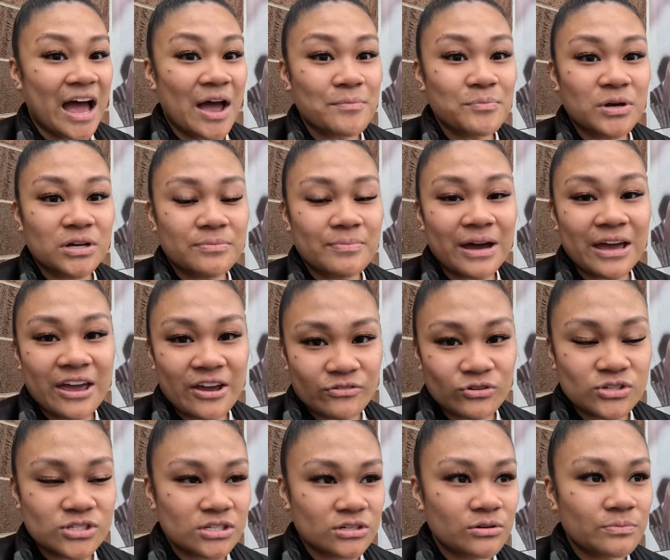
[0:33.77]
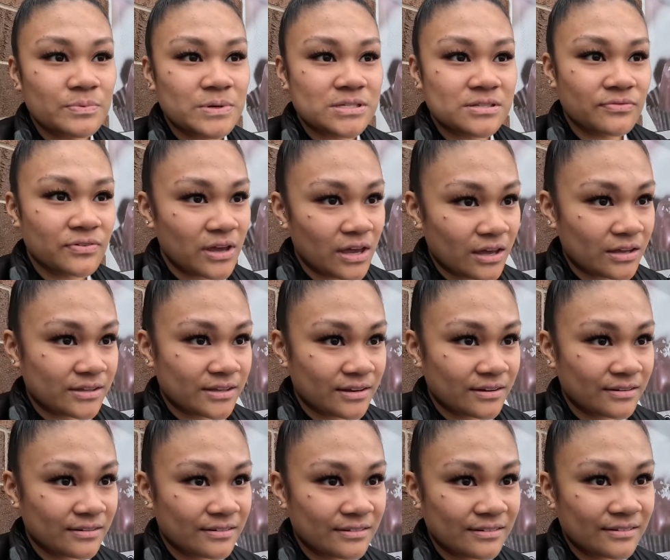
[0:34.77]
I'm gonna buy every single piece of
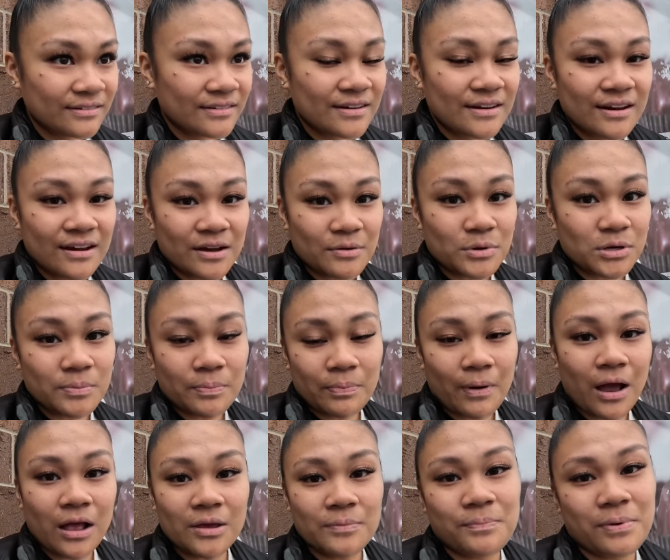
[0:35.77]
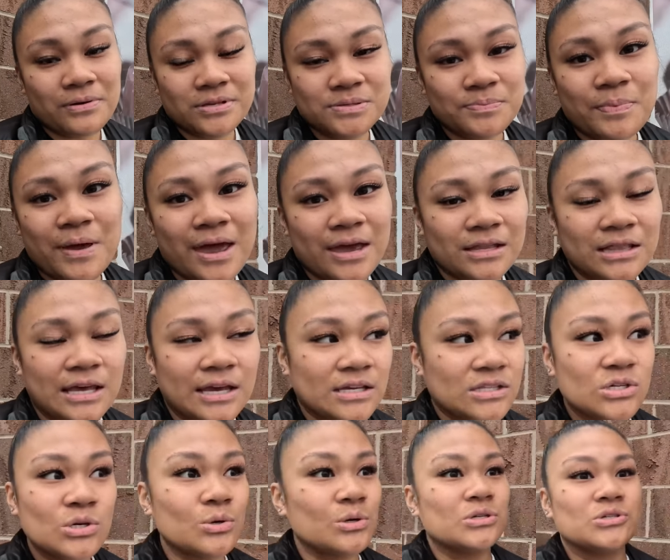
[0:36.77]
candy. I'm gonna probably pay
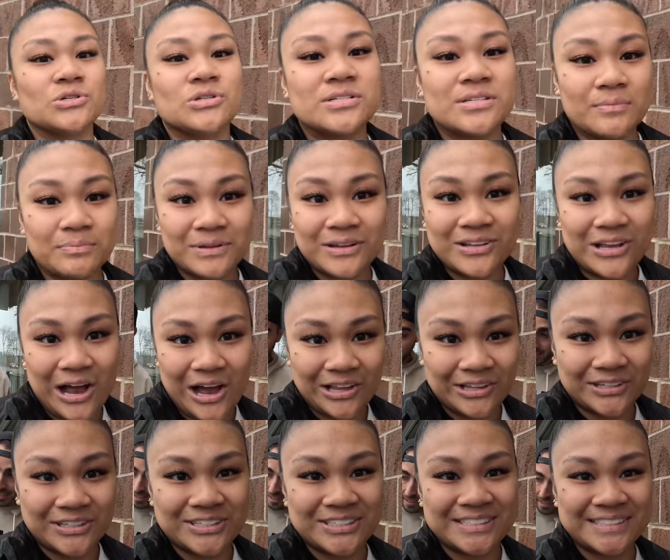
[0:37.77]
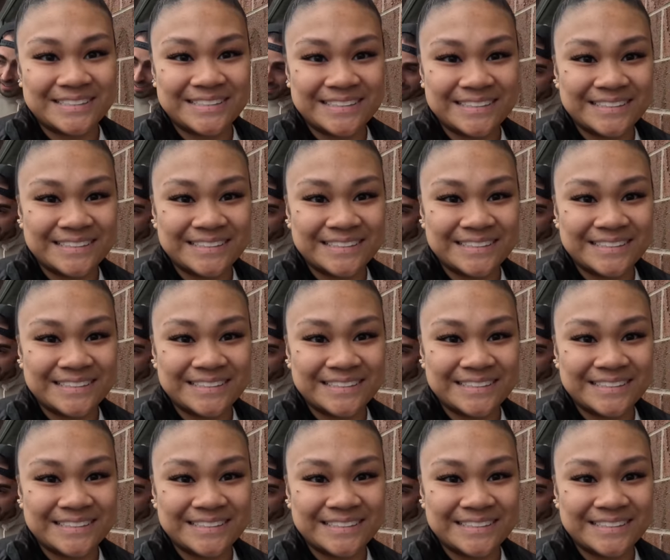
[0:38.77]
like 200 something dollars.